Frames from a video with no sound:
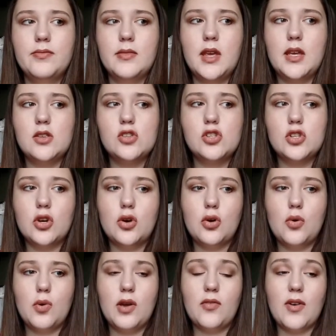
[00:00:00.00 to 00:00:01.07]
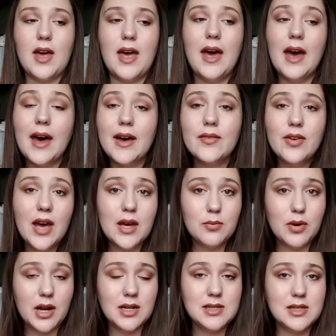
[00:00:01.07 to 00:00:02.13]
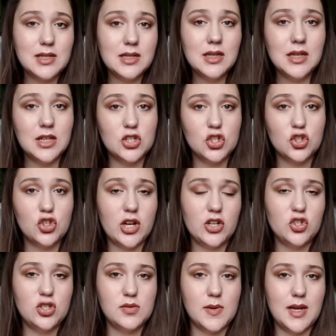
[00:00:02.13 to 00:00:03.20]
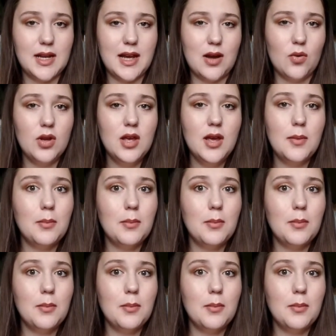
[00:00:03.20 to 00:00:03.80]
And so if I have had Braxton Hicks contractions by now,